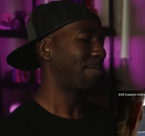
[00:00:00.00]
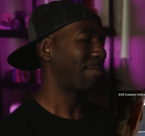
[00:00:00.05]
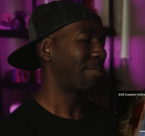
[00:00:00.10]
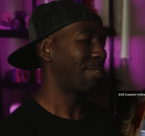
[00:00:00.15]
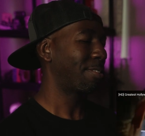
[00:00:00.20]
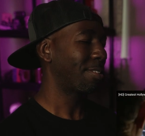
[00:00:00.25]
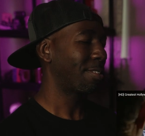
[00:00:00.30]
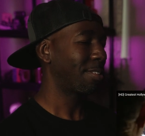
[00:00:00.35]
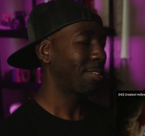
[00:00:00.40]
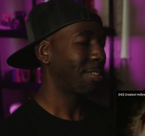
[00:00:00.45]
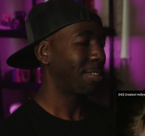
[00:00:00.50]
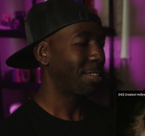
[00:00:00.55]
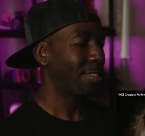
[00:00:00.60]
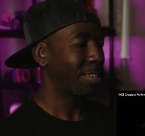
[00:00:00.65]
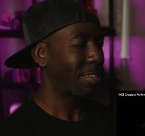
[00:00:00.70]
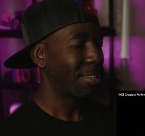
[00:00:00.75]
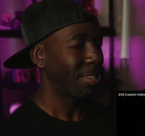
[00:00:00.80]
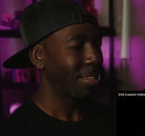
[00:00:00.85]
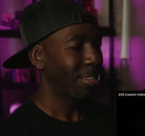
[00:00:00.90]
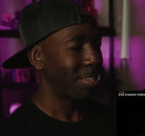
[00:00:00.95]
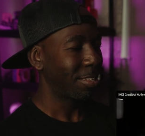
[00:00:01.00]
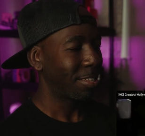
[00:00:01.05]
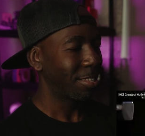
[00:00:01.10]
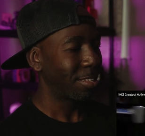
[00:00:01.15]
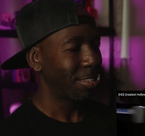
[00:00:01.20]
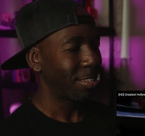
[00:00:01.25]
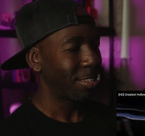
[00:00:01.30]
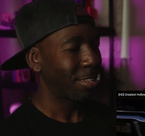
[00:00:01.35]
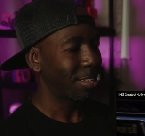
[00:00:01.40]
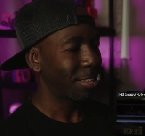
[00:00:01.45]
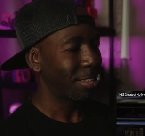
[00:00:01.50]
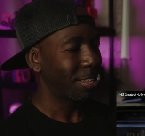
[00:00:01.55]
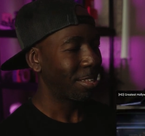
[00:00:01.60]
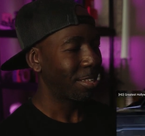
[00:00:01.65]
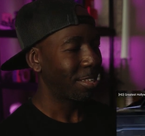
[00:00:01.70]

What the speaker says: Nobody speaks.